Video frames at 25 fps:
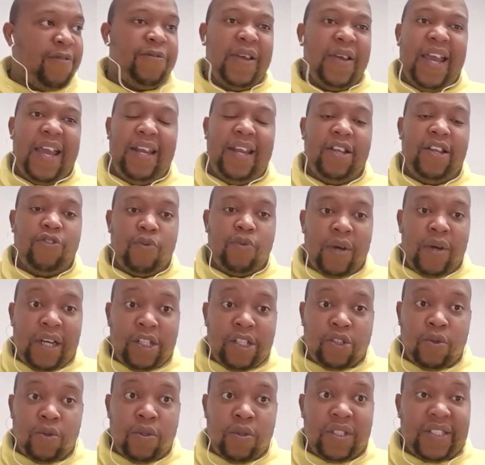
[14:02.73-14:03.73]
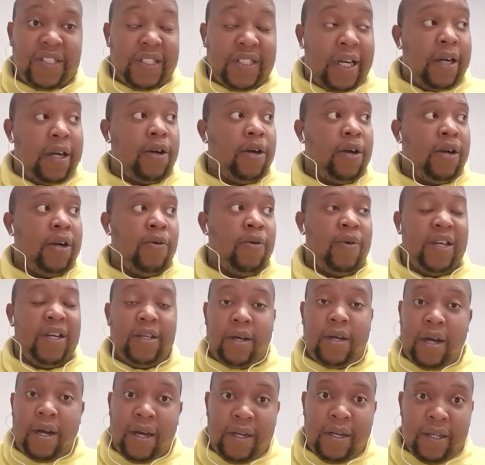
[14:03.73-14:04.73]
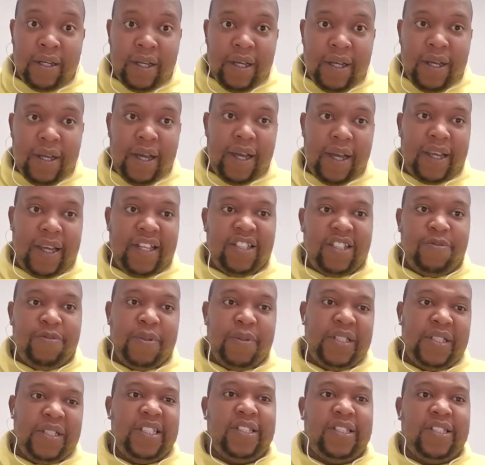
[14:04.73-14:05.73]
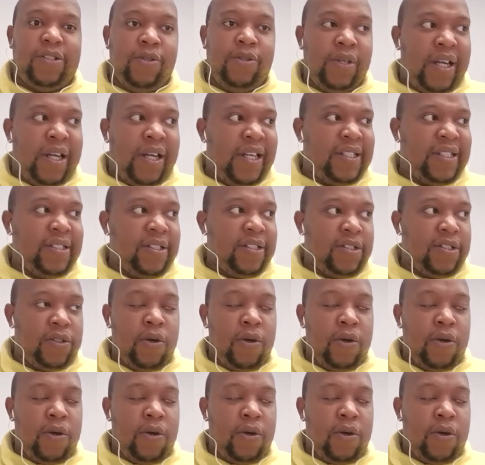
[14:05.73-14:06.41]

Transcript: And as well as Lewis Dunk got a red card against Manchester United.